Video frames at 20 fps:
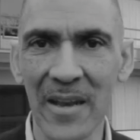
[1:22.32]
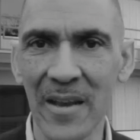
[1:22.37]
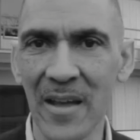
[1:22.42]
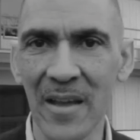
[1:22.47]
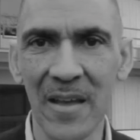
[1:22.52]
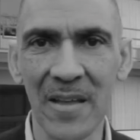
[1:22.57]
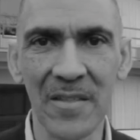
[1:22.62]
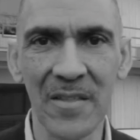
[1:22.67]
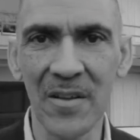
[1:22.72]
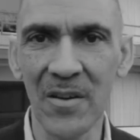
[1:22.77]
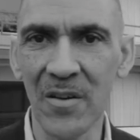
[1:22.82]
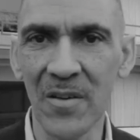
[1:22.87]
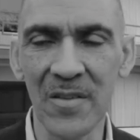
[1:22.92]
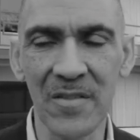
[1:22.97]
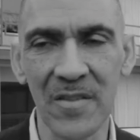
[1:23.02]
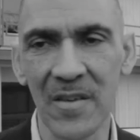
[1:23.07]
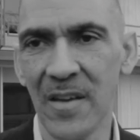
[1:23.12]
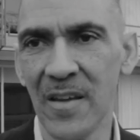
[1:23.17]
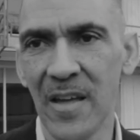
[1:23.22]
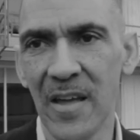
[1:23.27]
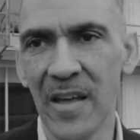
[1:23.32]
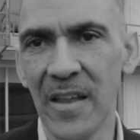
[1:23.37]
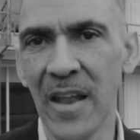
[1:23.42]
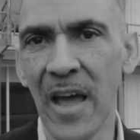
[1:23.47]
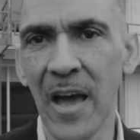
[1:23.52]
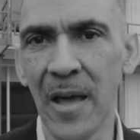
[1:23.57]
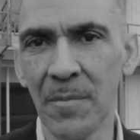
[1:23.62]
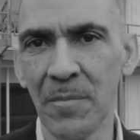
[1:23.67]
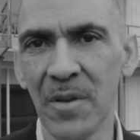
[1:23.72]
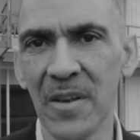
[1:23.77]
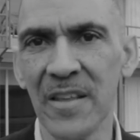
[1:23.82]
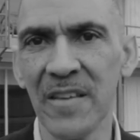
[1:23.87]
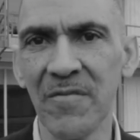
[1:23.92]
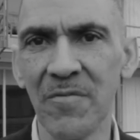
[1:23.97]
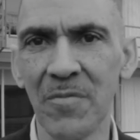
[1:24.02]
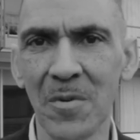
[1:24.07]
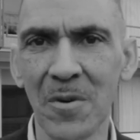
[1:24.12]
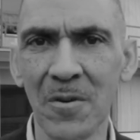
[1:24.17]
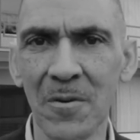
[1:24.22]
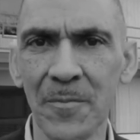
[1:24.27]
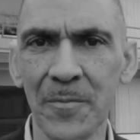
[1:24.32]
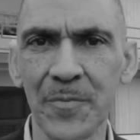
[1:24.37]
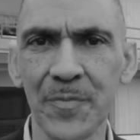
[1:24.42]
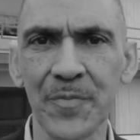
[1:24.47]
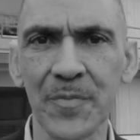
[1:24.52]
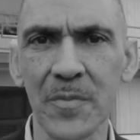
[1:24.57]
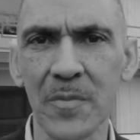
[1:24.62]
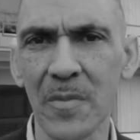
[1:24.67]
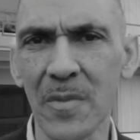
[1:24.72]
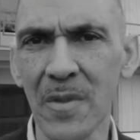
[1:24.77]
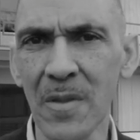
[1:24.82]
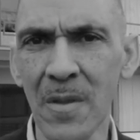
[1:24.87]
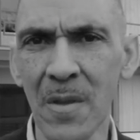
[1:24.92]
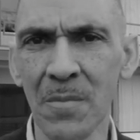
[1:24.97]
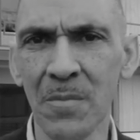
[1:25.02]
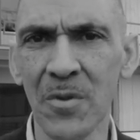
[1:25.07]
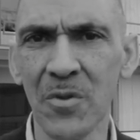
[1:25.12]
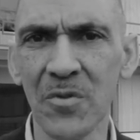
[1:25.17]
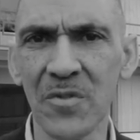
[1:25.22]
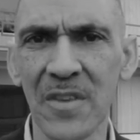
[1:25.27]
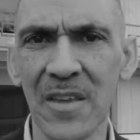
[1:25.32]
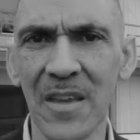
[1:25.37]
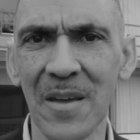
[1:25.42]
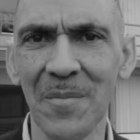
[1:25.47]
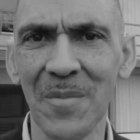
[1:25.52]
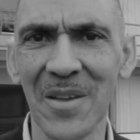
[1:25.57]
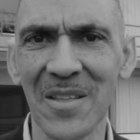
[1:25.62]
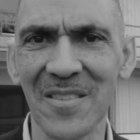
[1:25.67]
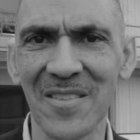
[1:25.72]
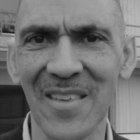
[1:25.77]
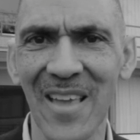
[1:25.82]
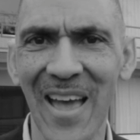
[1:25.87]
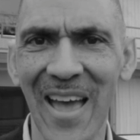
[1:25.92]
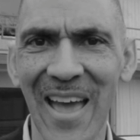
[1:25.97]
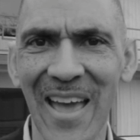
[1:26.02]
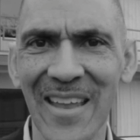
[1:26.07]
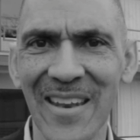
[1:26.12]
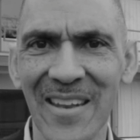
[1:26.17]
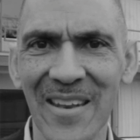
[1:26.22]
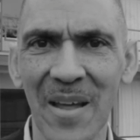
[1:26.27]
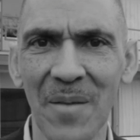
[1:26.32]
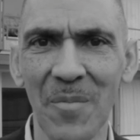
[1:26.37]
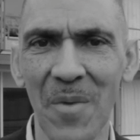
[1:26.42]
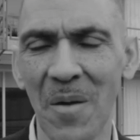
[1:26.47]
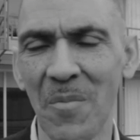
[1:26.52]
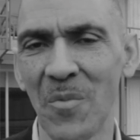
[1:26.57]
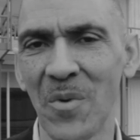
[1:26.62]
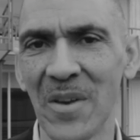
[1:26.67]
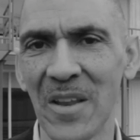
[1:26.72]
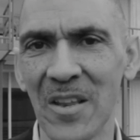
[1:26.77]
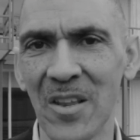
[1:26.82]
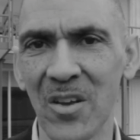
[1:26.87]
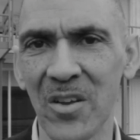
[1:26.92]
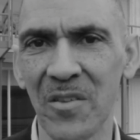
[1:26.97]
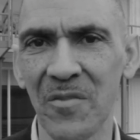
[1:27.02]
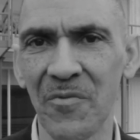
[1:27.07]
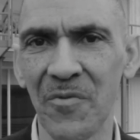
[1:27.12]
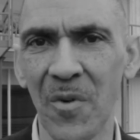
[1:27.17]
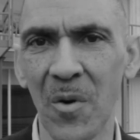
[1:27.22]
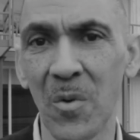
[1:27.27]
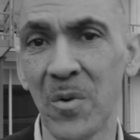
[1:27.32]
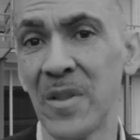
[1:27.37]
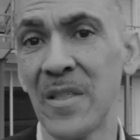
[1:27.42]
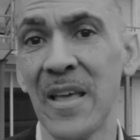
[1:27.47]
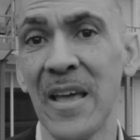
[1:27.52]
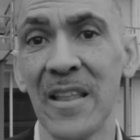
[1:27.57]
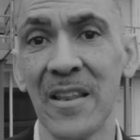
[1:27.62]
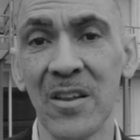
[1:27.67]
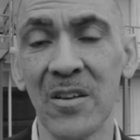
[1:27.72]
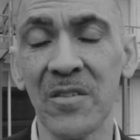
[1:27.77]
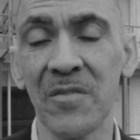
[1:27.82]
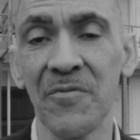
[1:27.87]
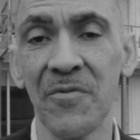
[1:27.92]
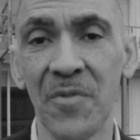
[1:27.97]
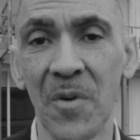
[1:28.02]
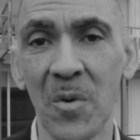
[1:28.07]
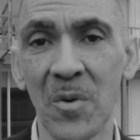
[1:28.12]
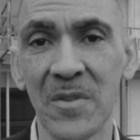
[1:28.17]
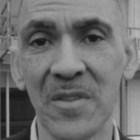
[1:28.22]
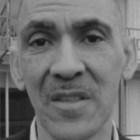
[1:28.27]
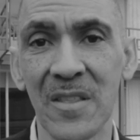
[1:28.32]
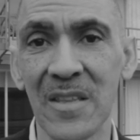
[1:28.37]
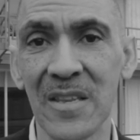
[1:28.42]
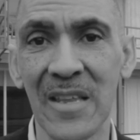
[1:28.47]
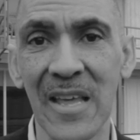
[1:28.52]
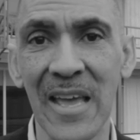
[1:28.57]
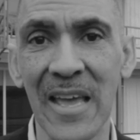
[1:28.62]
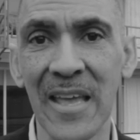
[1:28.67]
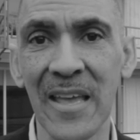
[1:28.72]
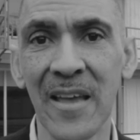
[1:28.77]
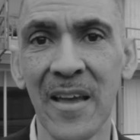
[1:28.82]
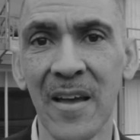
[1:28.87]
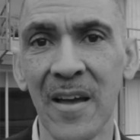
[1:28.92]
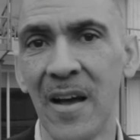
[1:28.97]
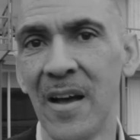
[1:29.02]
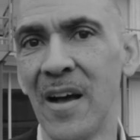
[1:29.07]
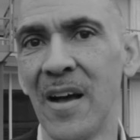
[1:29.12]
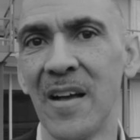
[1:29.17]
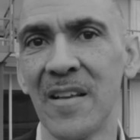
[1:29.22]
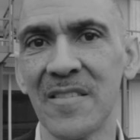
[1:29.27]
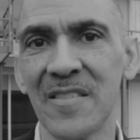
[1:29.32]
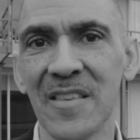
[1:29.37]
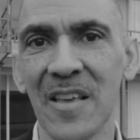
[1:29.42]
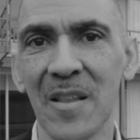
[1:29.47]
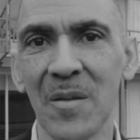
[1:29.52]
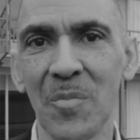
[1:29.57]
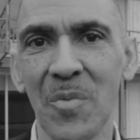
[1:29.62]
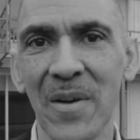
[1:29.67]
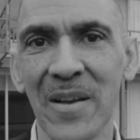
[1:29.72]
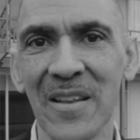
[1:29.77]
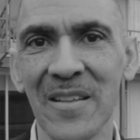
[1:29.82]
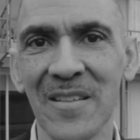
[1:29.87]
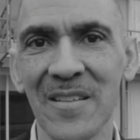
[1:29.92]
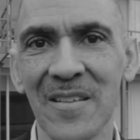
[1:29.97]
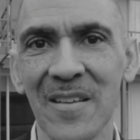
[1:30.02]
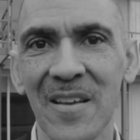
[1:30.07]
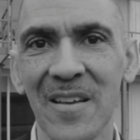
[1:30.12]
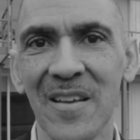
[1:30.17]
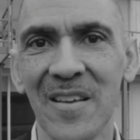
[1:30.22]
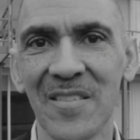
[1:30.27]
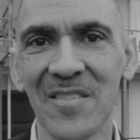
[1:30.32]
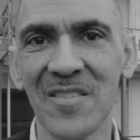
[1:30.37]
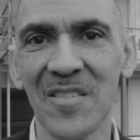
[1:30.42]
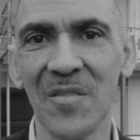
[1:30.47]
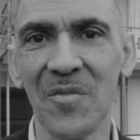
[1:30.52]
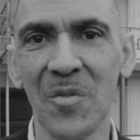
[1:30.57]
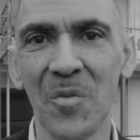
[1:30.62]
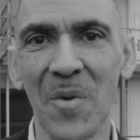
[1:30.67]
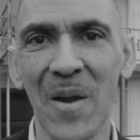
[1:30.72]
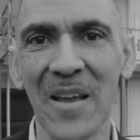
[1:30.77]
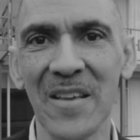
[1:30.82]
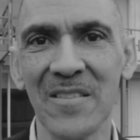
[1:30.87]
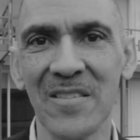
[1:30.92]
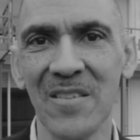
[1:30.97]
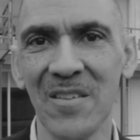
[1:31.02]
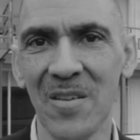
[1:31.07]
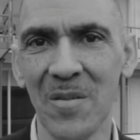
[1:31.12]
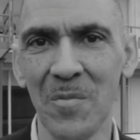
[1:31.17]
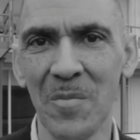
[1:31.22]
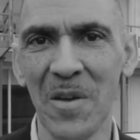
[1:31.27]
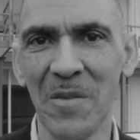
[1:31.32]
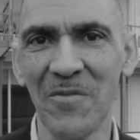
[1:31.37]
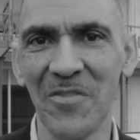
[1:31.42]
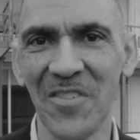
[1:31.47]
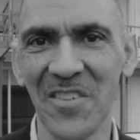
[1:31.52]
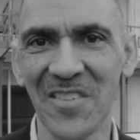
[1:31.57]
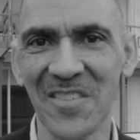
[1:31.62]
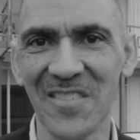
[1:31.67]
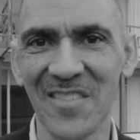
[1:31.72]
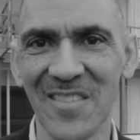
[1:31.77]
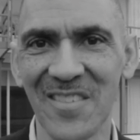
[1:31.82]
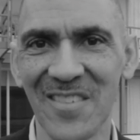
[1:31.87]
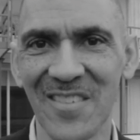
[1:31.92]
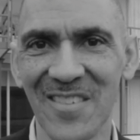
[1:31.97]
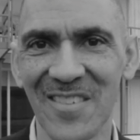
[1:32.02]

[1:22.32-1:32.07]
And there is an unbelievable museum inside, and I'm really looking forward to that and looking forward to the day celebrating civil rights here in Memphis.